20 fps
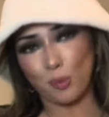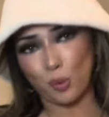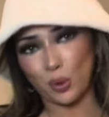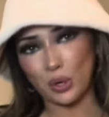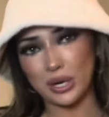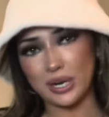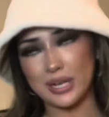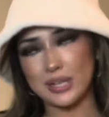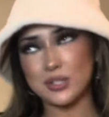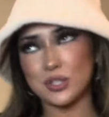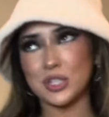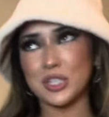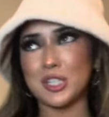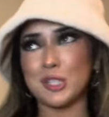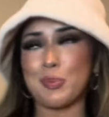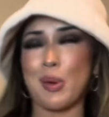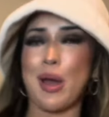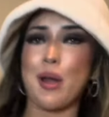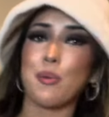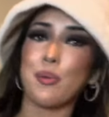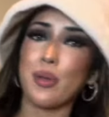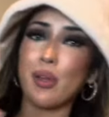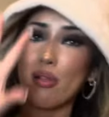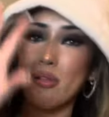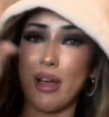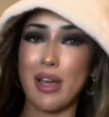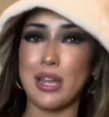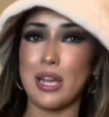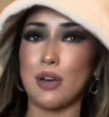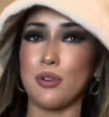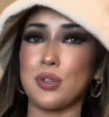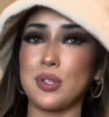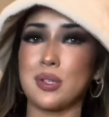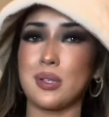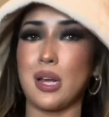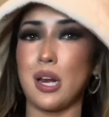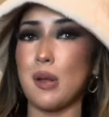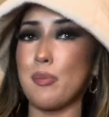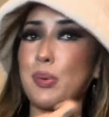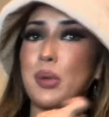organizers, but I don't really like how the setup